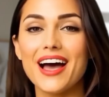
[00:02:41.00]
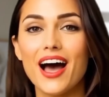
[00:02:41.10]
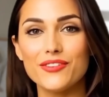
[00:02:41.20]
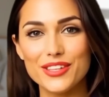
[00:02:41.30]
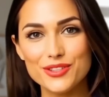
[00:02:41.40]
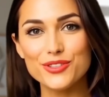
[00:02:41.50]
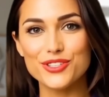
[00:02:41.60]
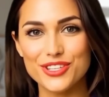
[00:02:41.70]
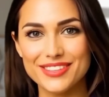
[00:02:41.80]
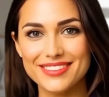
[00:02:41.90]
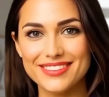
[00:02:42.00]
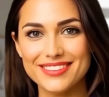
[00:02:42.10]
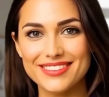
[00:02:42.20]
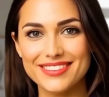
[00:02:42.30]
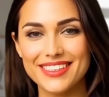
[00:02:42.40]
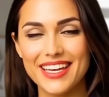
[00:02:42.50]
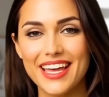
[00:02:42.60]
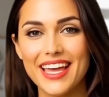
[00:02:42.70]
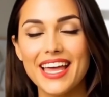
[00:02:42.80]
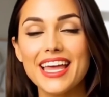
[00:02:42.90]
and high resolutions,
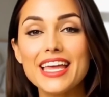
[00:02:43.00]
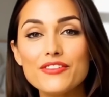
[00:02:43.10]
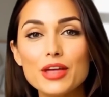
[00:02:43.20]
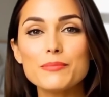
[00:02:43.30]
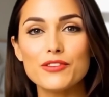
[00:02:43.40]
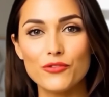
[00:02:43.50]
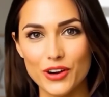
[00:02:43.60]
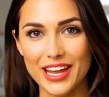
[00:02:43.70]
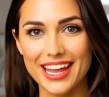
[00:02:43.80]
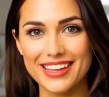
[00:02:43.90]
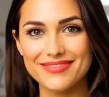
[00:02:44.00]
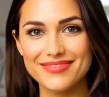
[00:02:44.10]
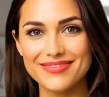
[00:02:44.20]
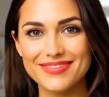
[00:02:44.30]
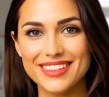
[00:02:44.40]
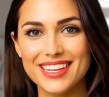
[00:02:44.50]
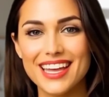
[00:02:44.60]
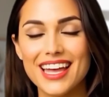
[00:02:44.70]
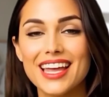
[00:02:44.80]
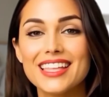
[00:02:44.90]
even up to 4K.
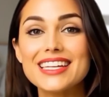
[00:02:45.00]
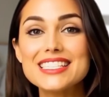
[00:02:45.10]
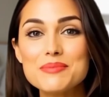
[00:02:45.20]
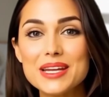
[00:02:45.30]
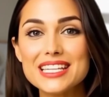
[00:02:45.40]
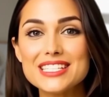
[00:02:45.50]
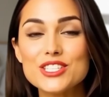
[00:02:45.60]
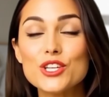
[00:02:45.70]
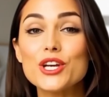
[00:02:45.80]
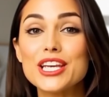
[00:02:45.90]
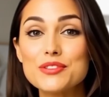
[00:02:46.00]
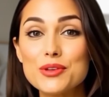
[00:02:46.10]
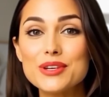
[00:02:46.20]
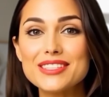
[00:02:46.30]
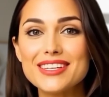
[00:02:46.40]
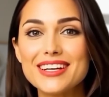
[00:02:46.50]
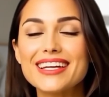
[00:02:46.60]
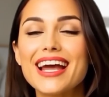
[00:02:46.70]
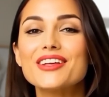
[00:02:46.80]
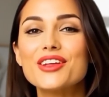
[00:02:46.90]
This means your
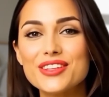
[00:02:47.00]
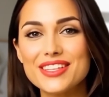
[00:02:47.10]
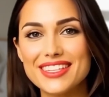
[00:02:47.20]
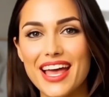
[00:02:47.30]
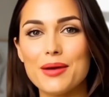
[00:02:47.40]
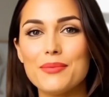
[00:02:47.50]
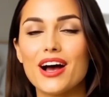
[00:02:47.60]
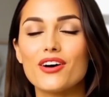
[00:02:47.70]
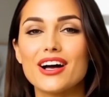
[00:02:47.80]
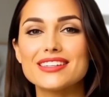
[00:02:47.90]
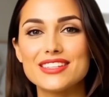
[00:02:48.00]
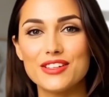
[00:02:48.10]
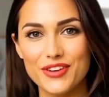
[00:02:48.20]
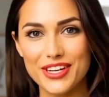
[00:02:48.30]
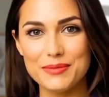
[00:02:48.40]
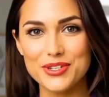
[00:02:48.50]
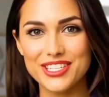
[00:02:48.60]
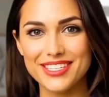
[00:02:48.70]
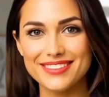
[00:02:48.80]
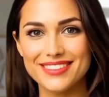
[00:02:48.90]
influencer can look the same across different
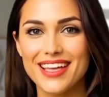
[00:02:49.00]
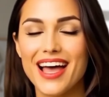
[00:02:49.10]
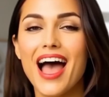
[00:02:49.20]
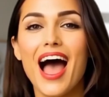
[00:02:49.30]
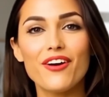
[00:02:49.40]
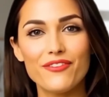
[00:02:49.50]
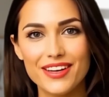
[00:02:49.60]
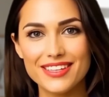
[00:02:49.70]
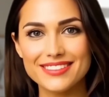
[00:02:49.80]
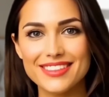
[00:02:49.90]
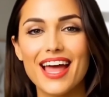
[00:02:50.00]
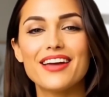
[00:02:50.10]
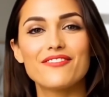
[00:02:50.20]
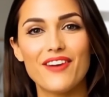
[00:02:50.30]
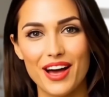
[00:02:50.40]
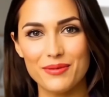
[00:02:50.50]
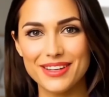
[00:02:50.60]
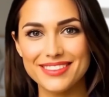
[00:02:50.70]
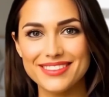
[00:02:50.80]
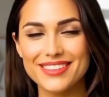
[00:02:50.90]
images, outfits, and
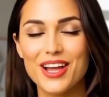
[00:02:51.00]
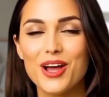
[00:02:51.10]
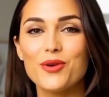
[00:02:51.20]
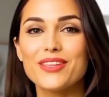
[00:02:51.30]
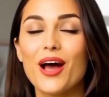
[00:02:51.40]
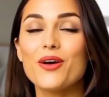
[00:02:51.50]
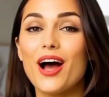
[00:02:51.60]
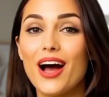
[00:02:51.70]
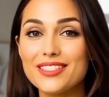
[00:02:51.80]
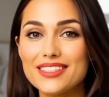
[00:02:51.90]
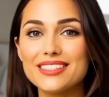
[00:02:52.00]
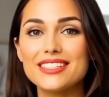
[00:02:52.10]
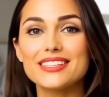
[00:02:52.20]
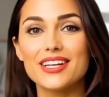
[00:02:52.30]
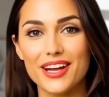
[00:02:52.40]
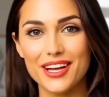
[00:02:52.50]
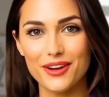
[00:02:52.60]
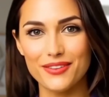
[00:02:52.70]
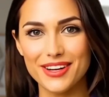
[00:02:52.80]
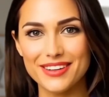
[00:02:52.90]
environments without constantly starting
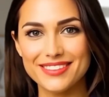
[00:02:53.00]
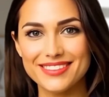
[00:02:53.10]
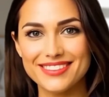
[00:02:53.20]
over.